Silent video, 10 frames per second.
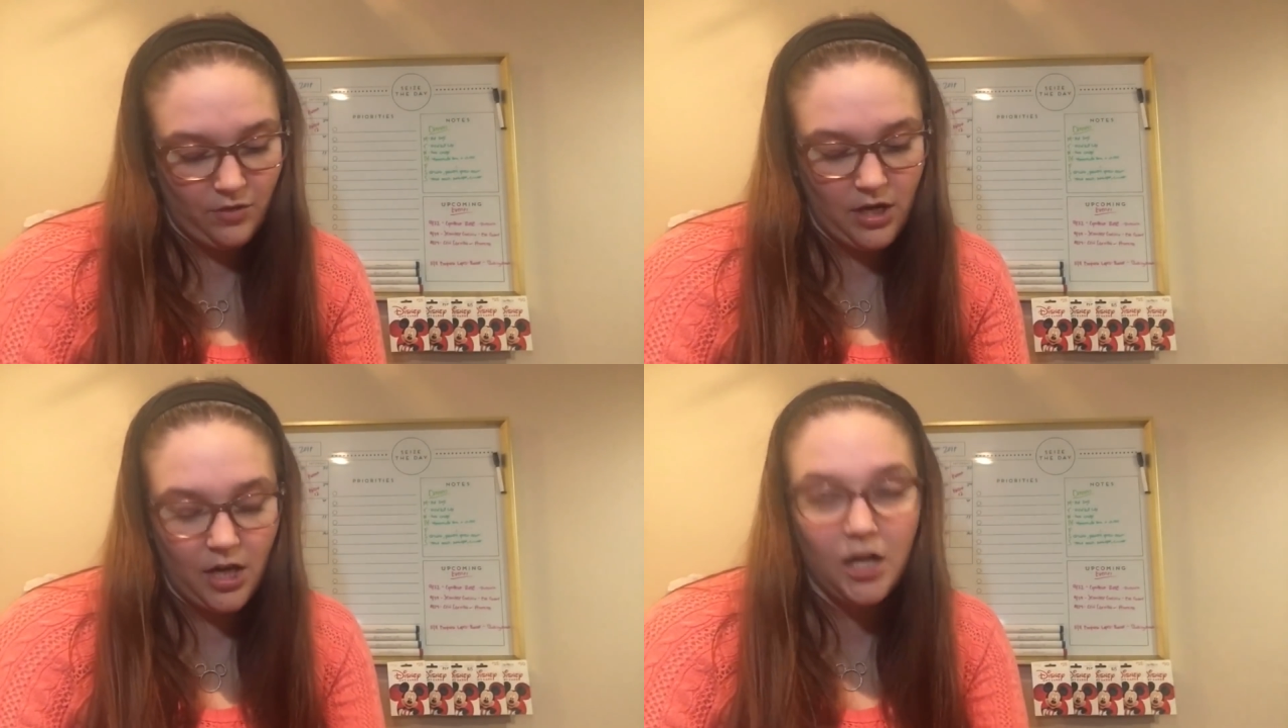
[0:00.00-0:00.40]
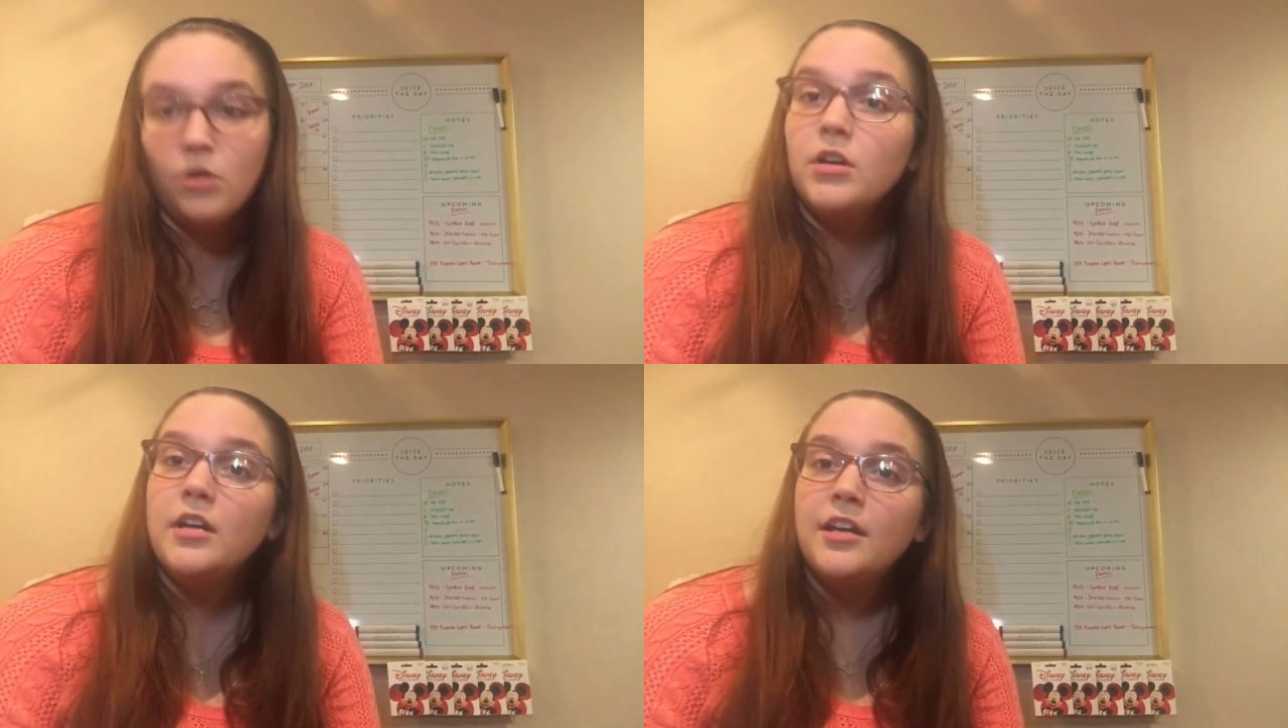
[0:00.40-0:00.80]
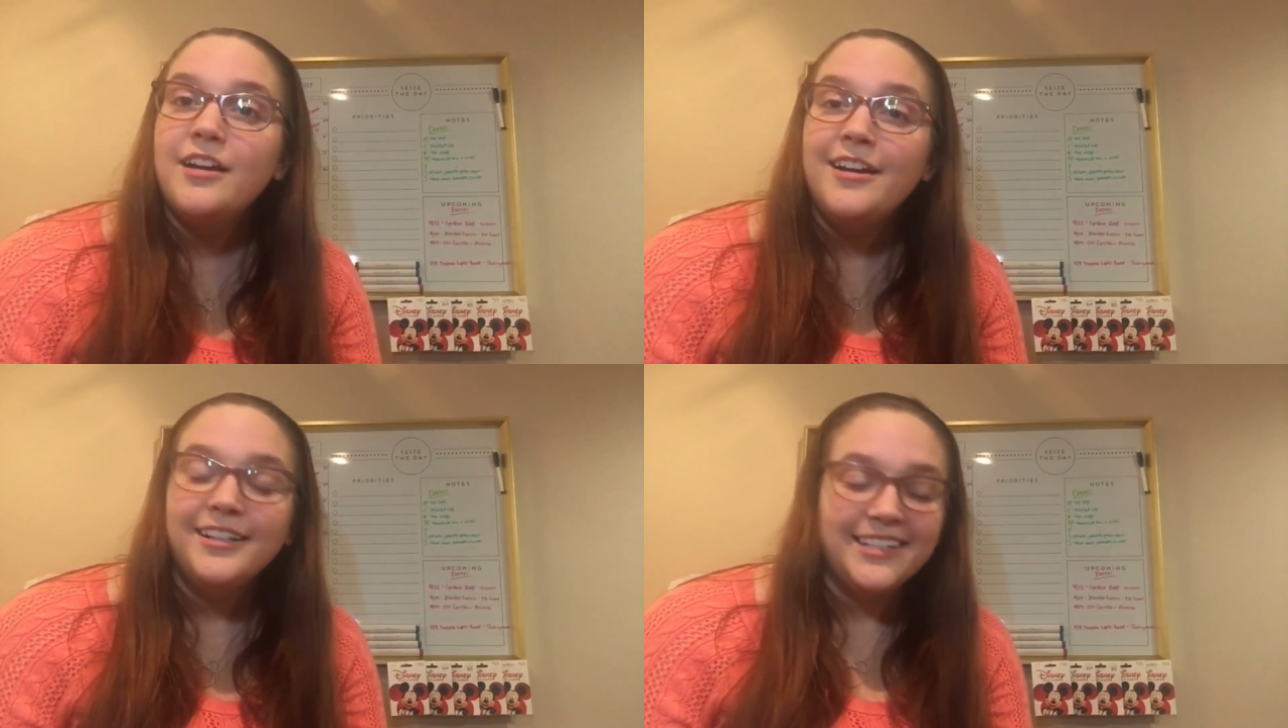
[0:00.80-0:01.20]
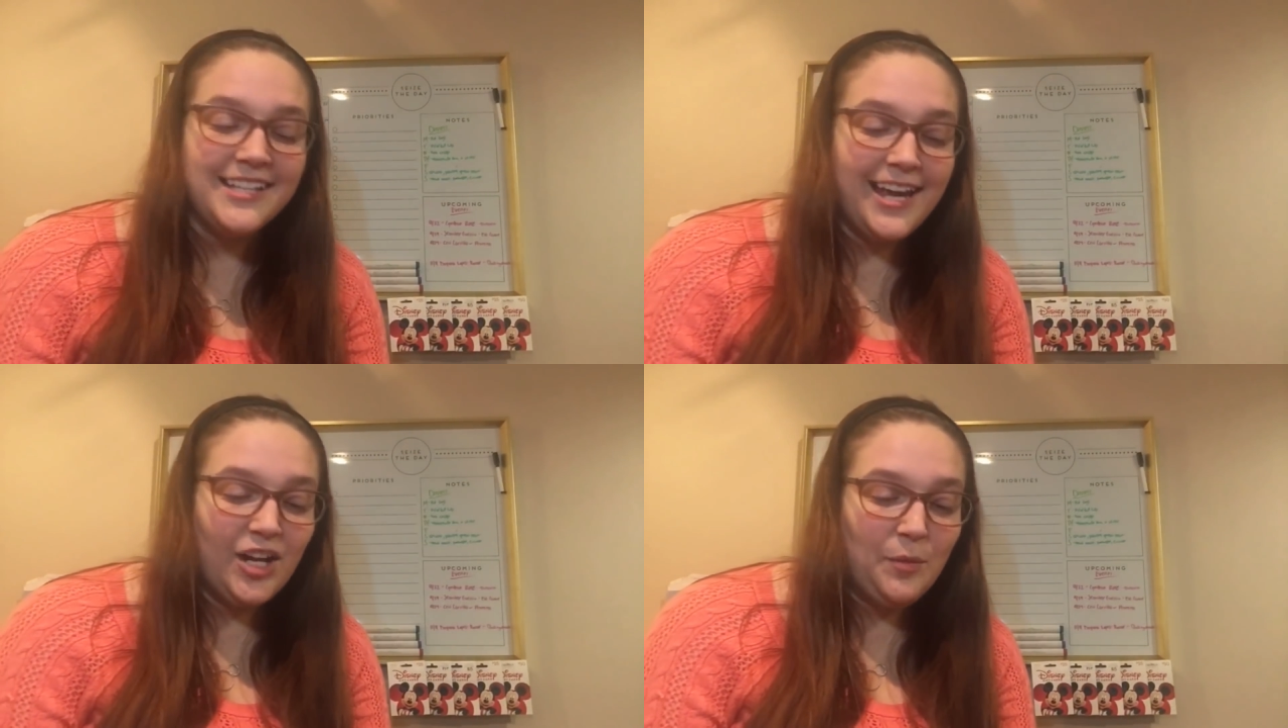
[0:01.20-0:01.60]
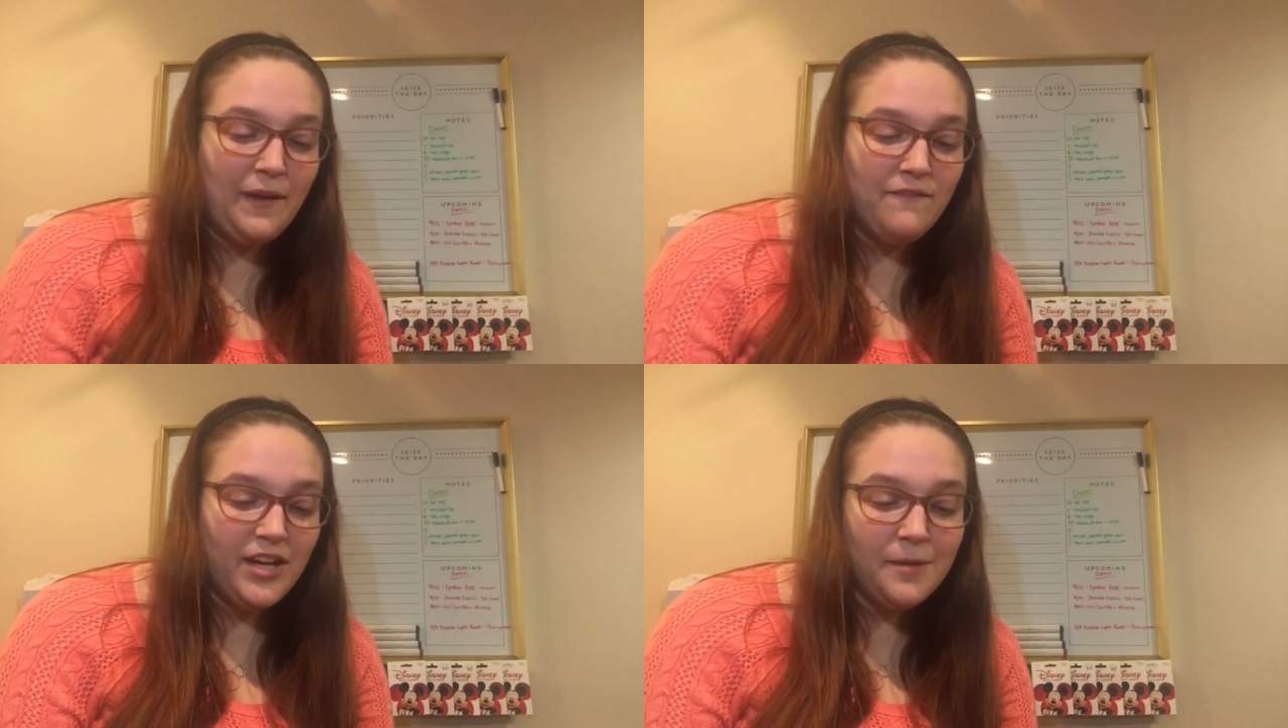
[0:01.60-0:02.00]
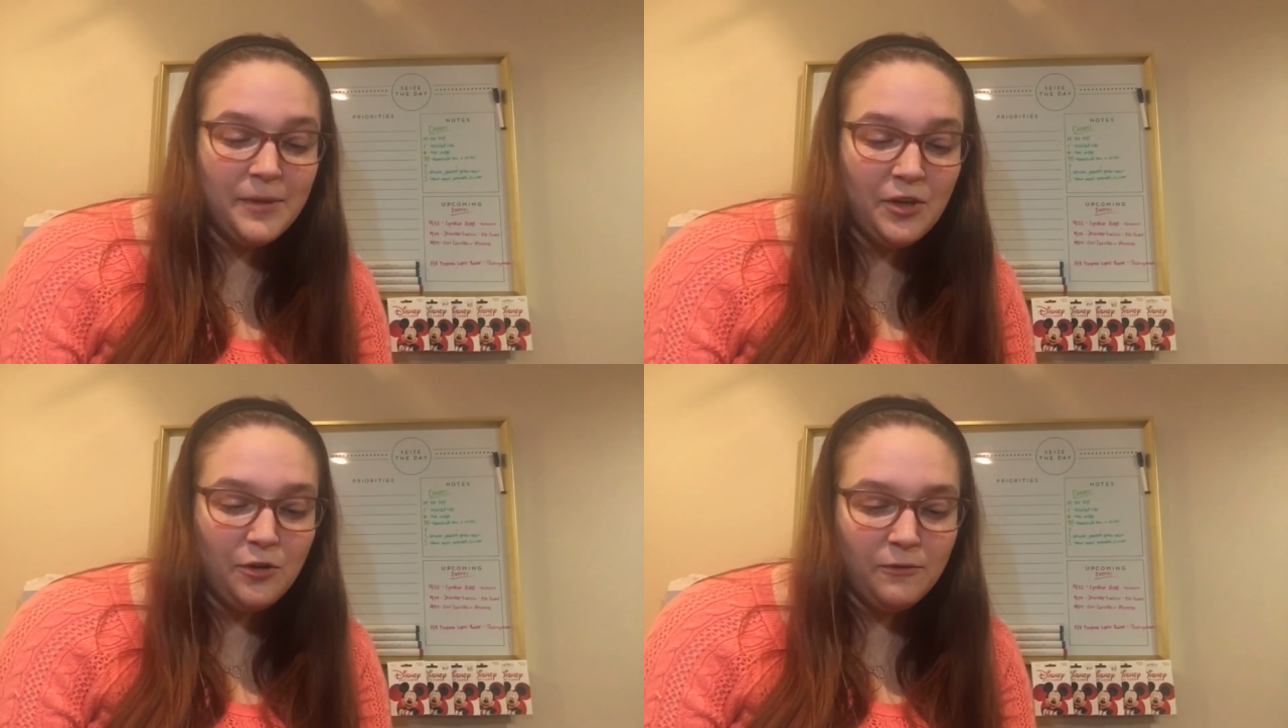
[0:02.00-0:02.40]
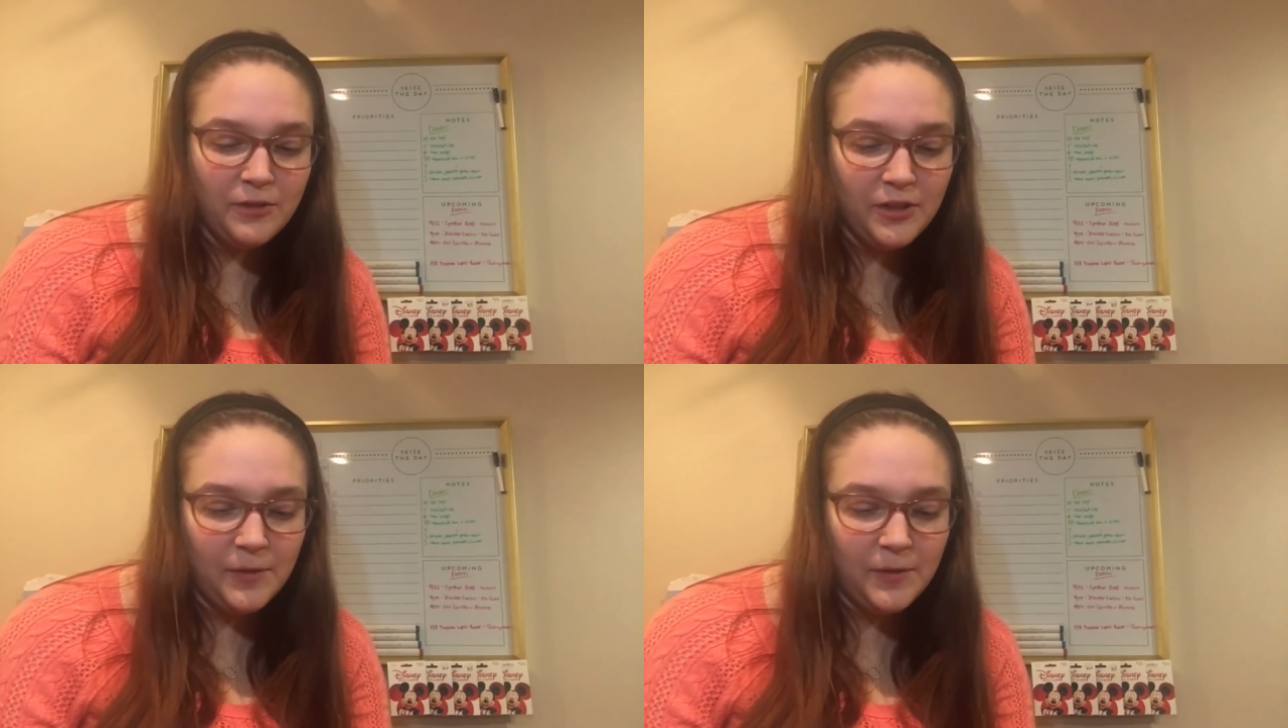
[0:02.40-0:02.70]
right now because I had all my family over.